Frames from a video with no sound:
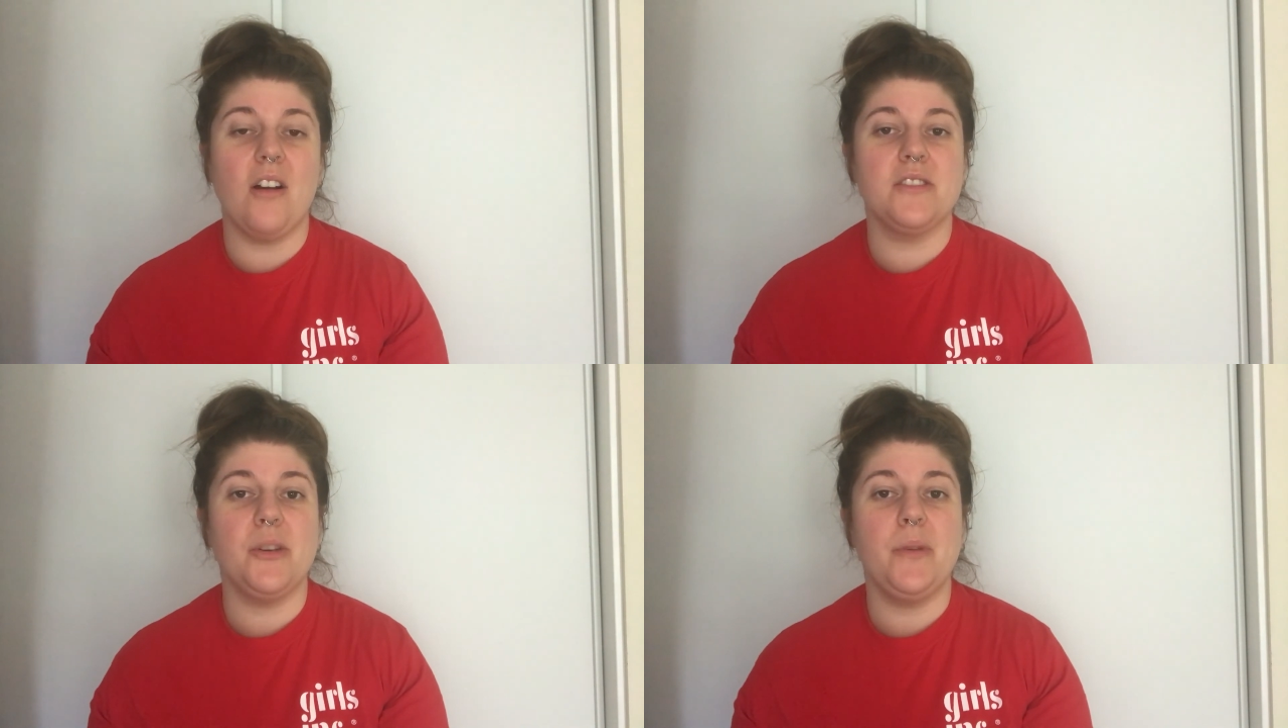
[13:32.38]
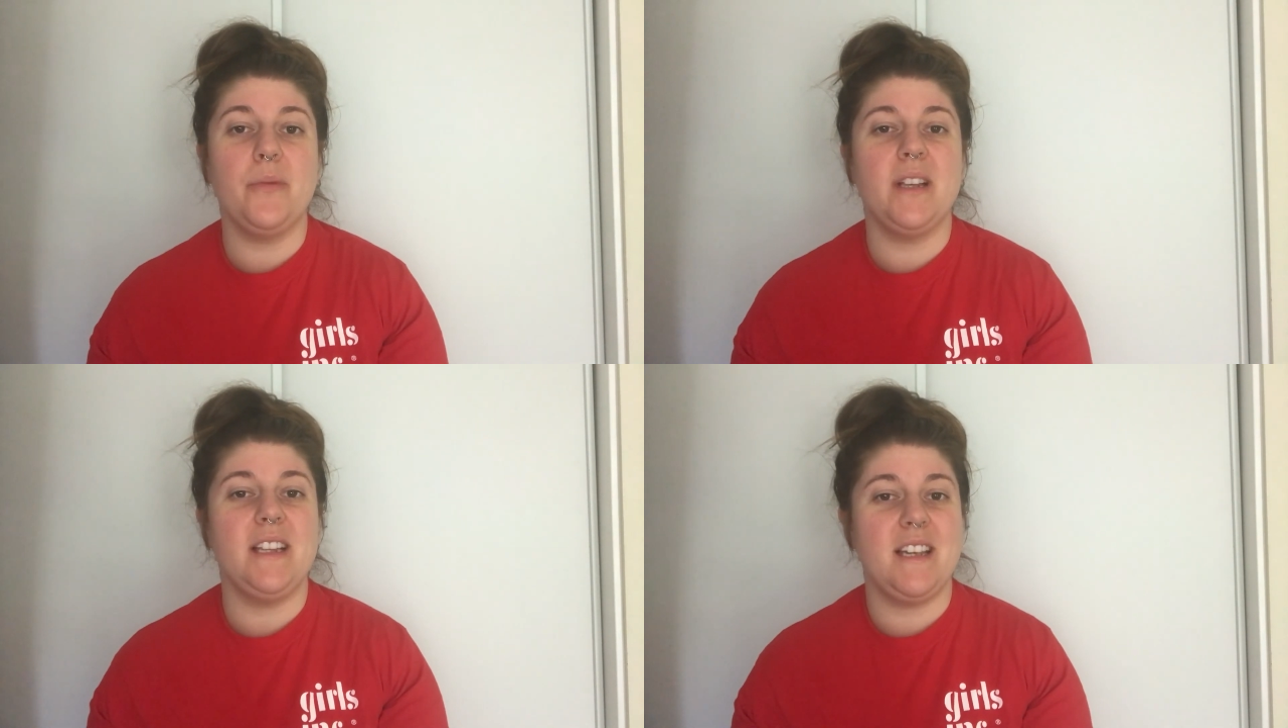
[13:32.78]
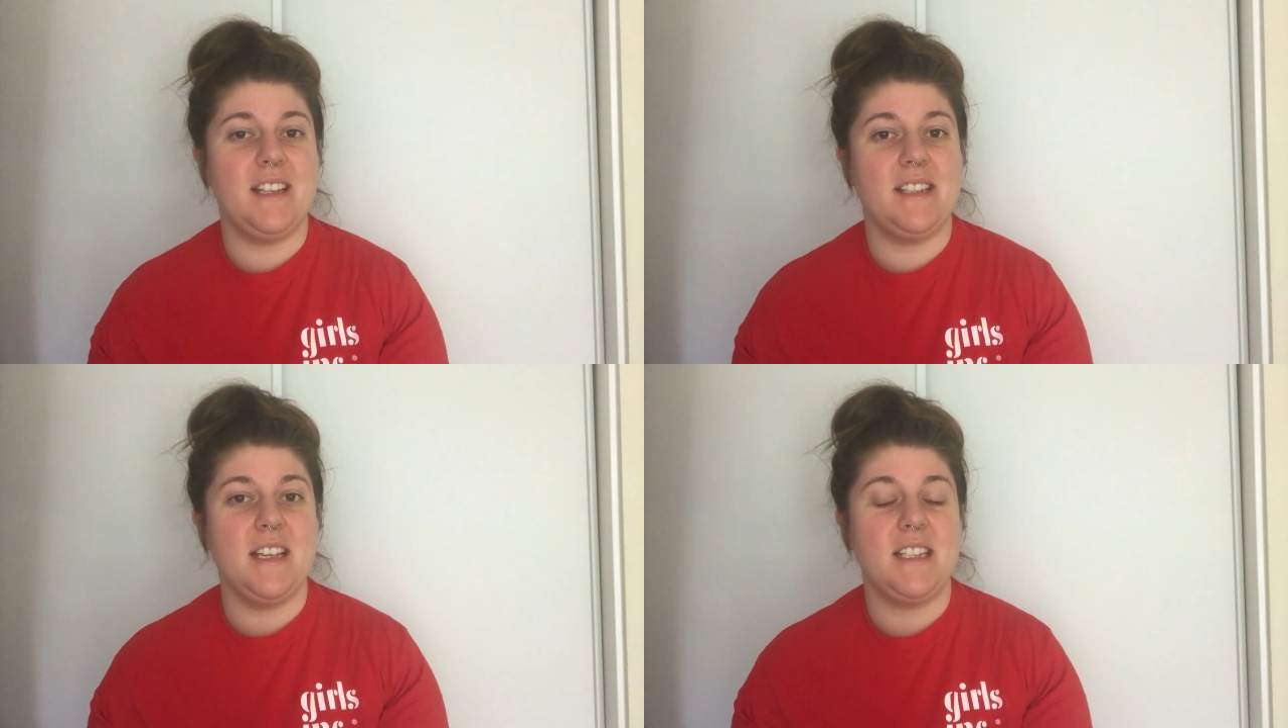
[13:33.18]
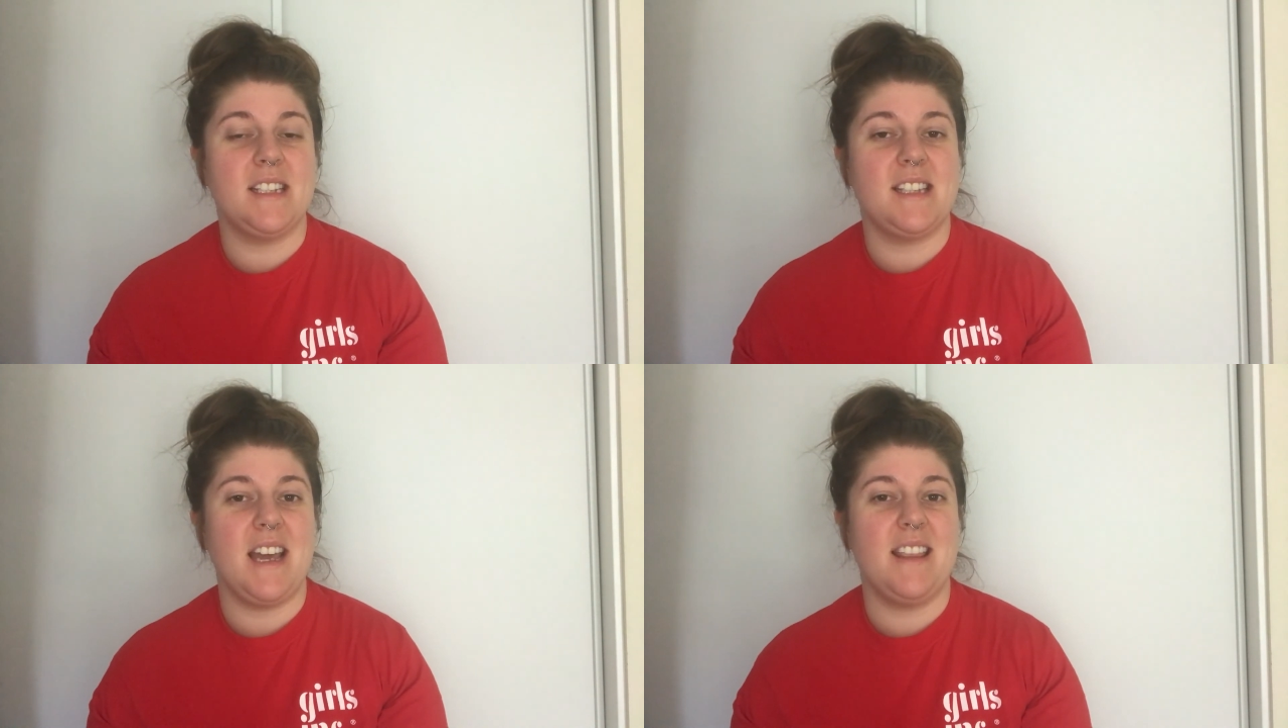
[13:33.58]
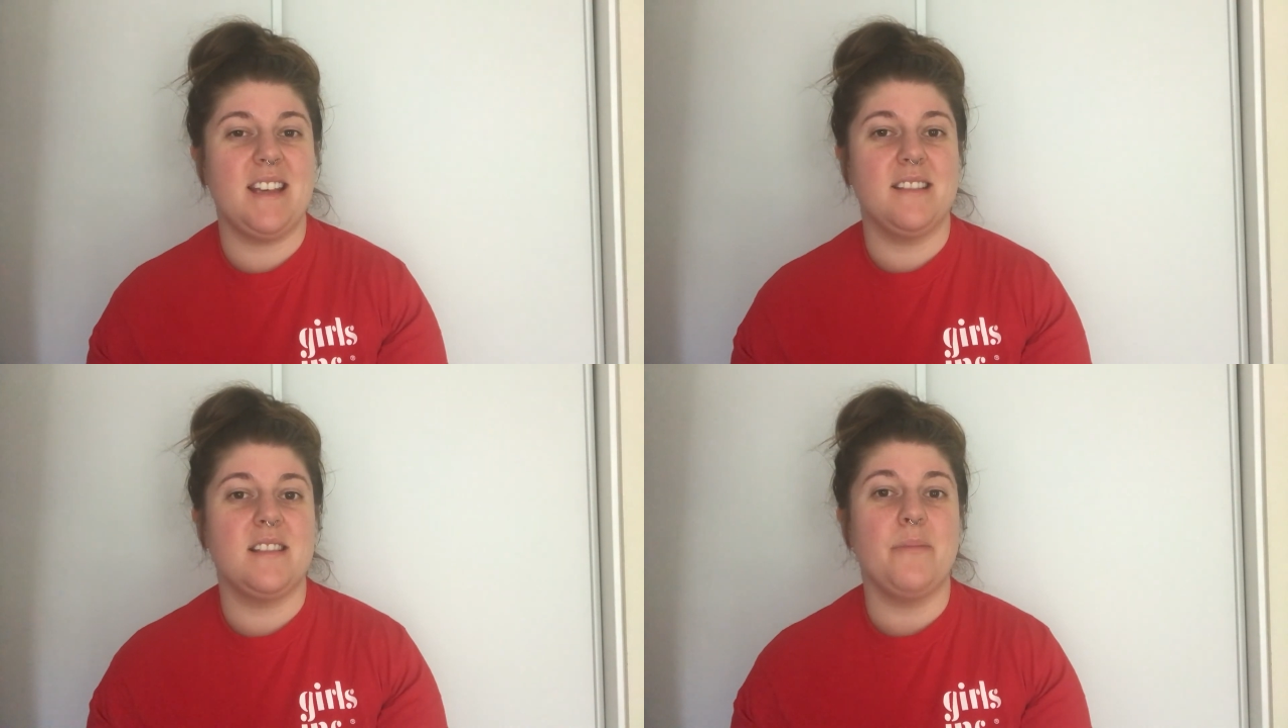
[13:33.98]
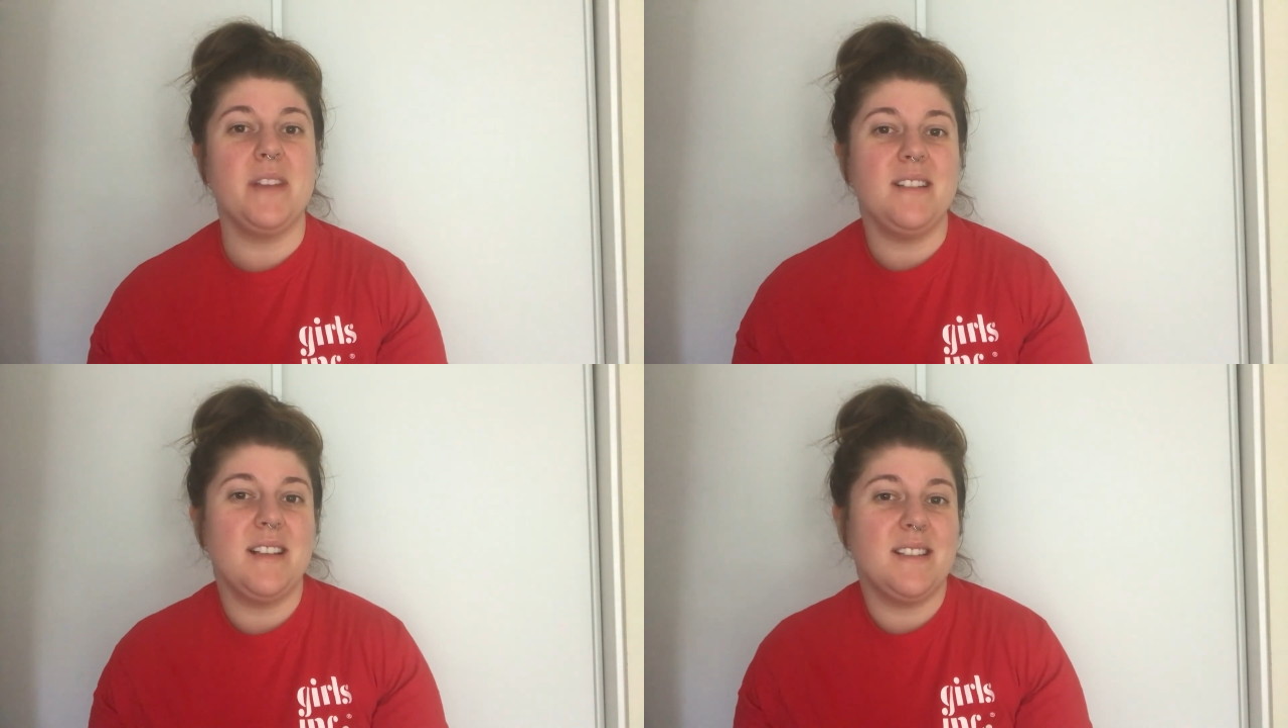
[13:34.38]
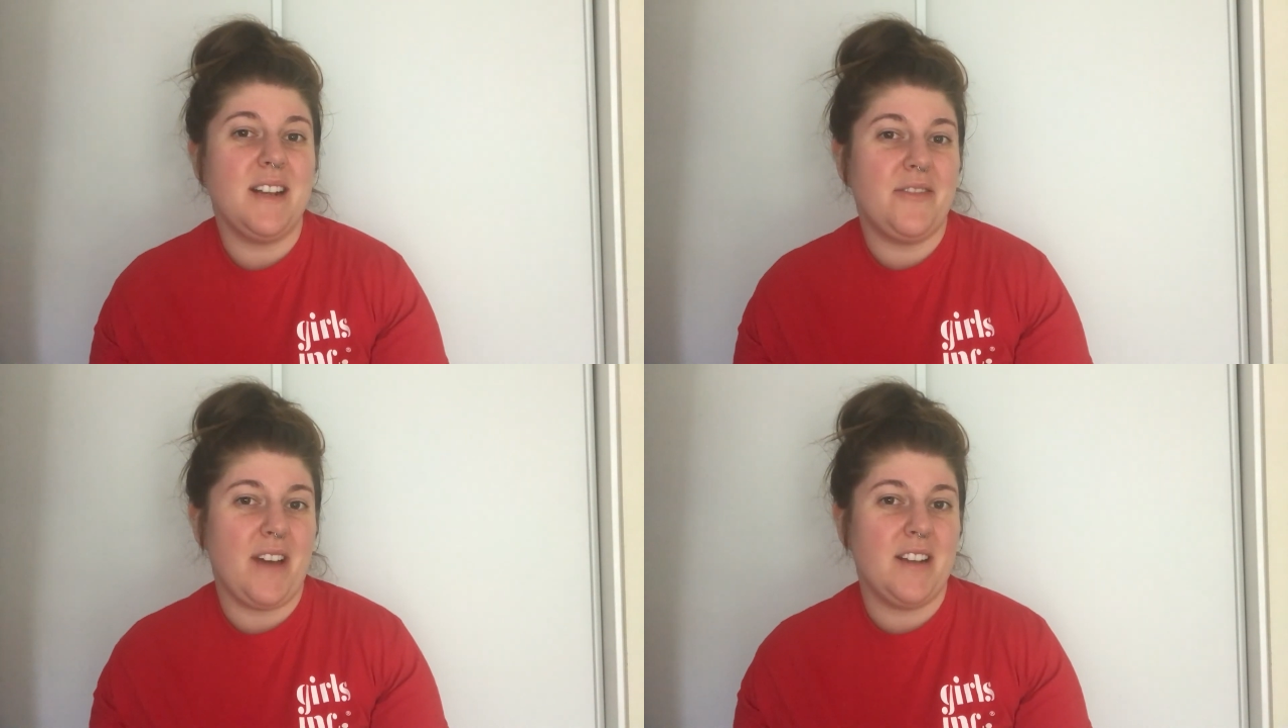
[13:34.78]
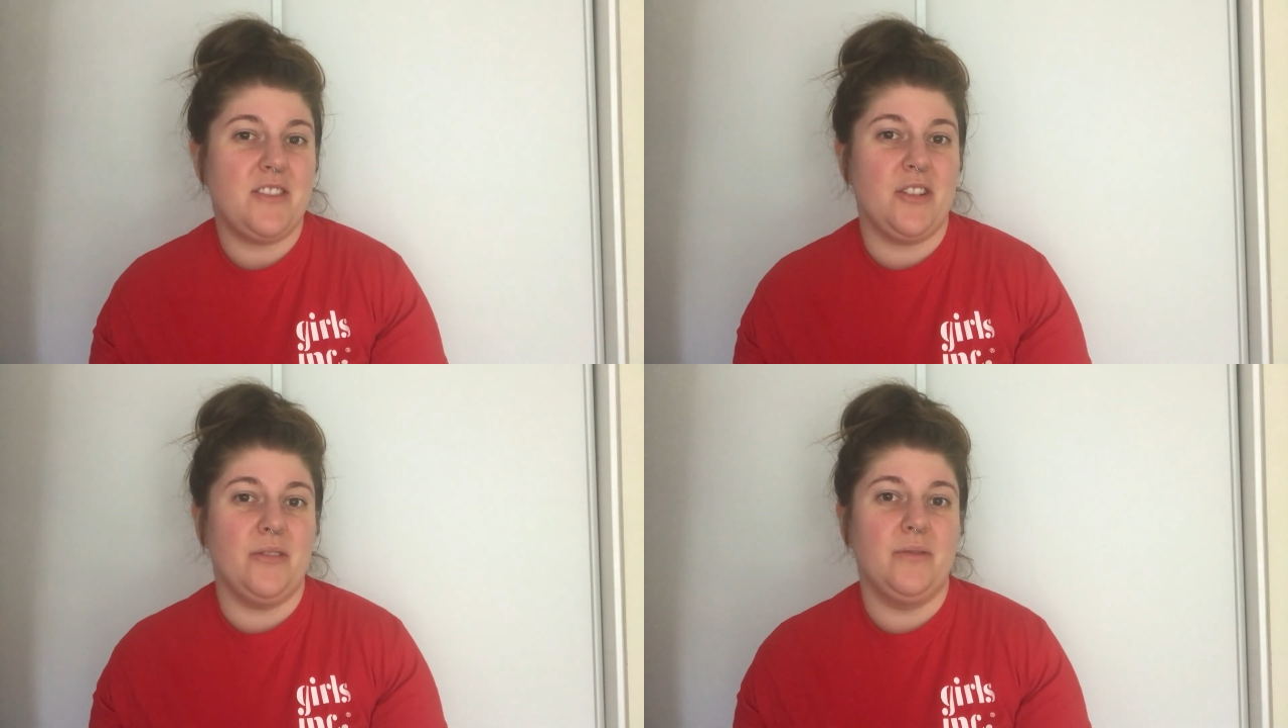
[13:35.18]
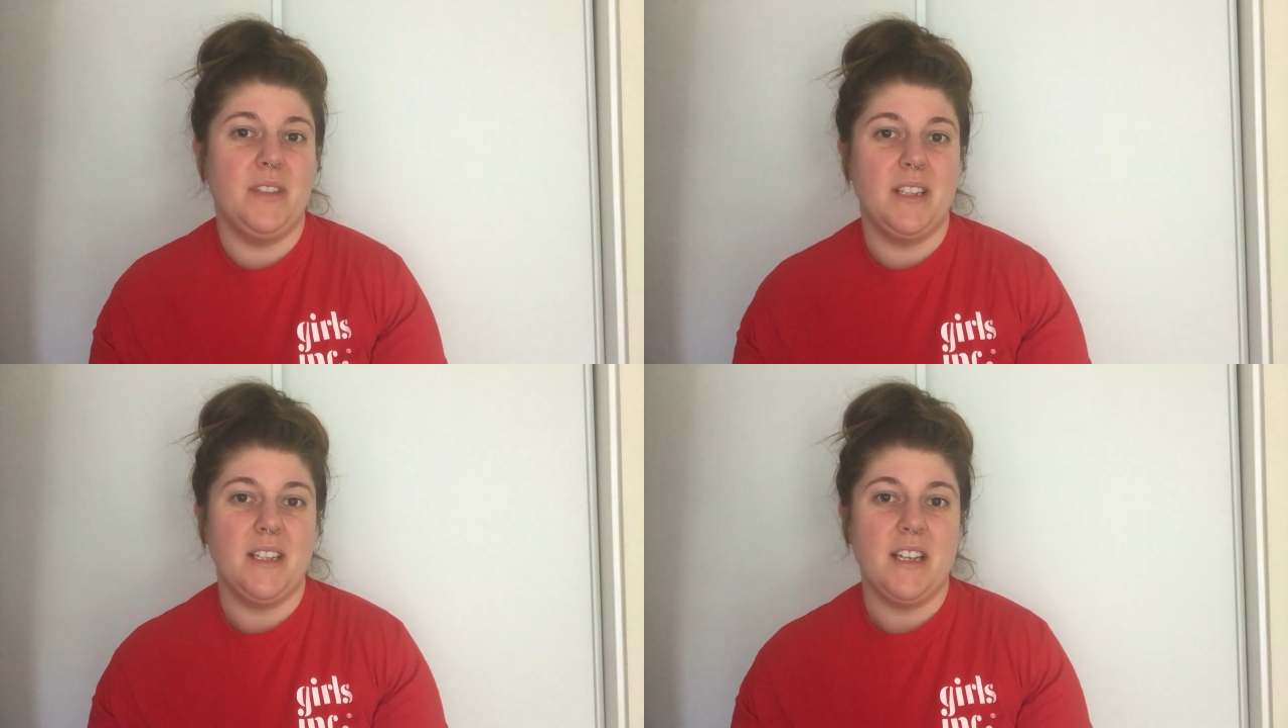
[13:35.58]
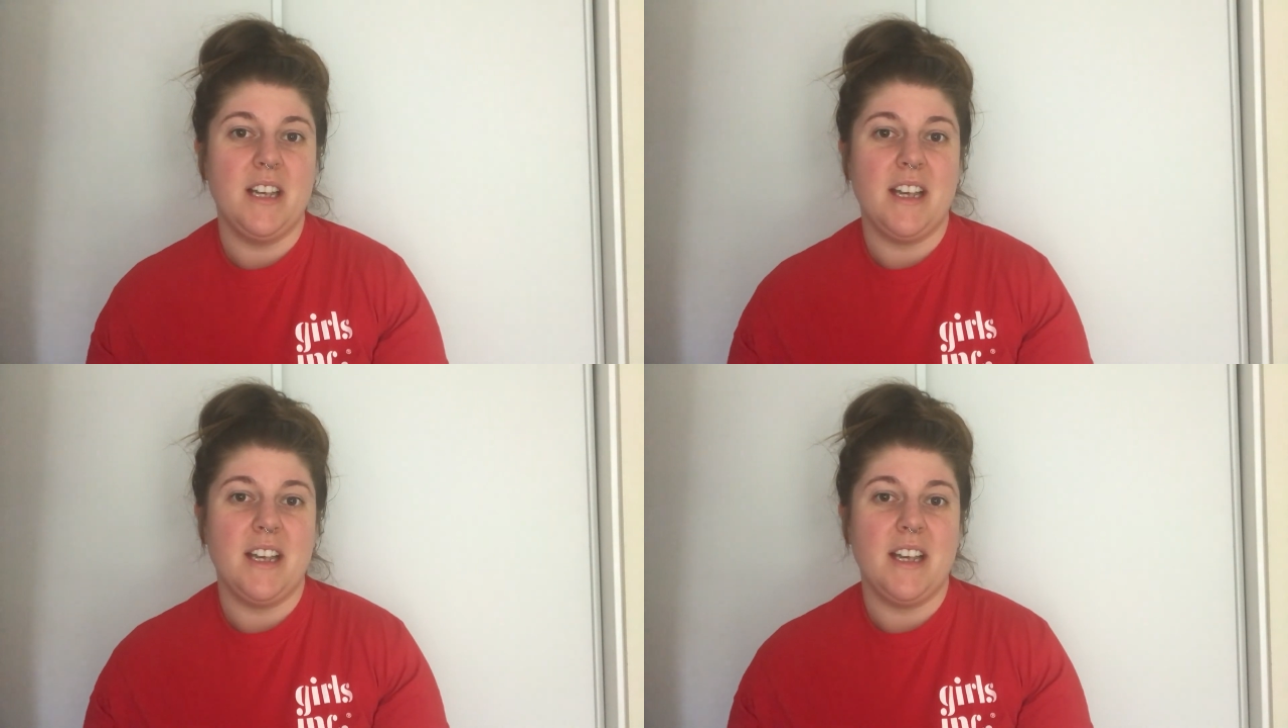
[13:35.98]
It can also be really easy to say that something doesn't affect you.